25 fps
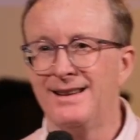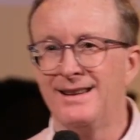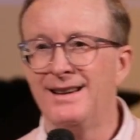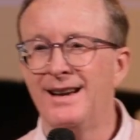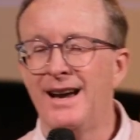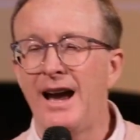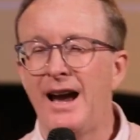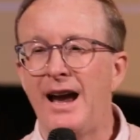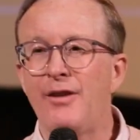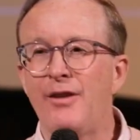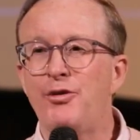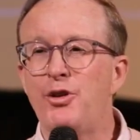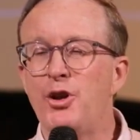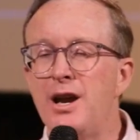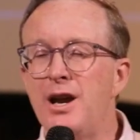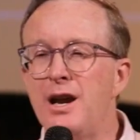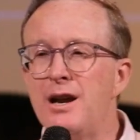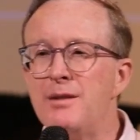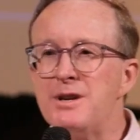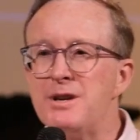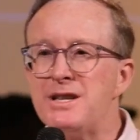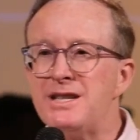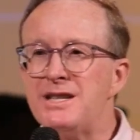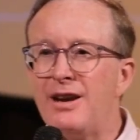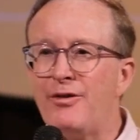if you hear me
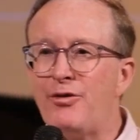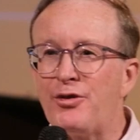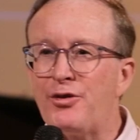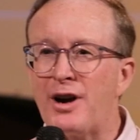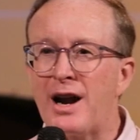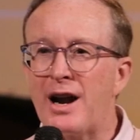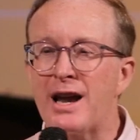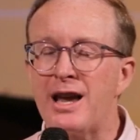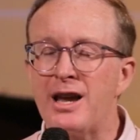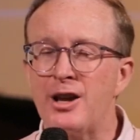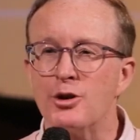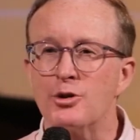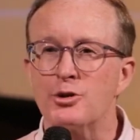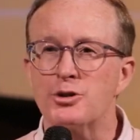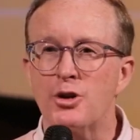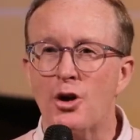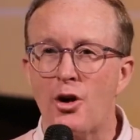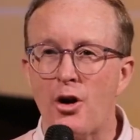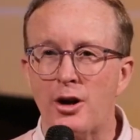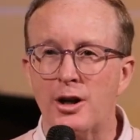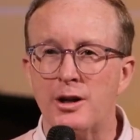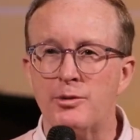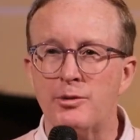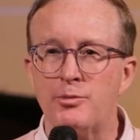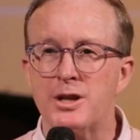say Frankie goes to
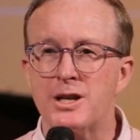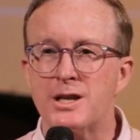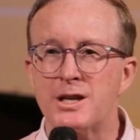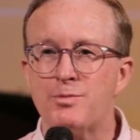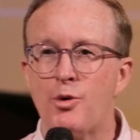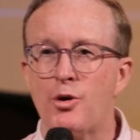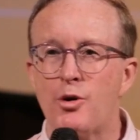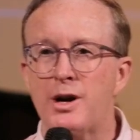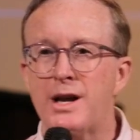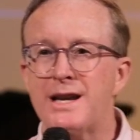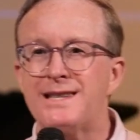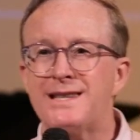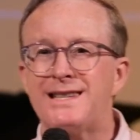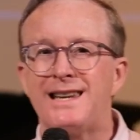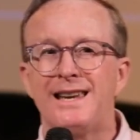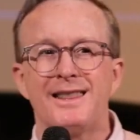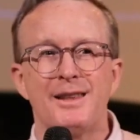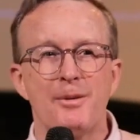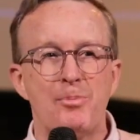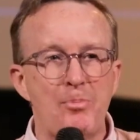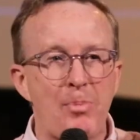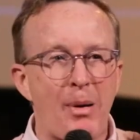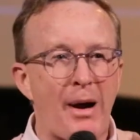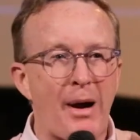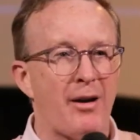Hollywood this morning, say the
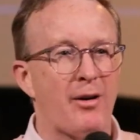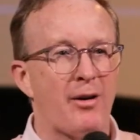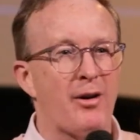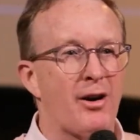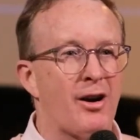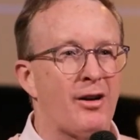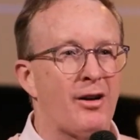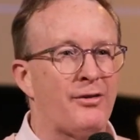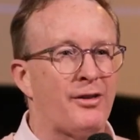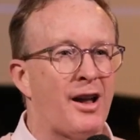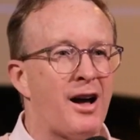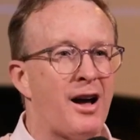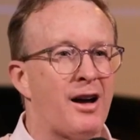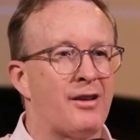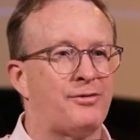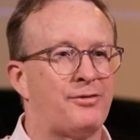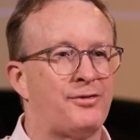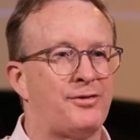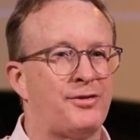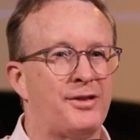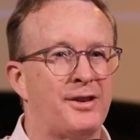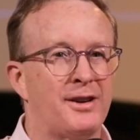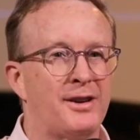power of love.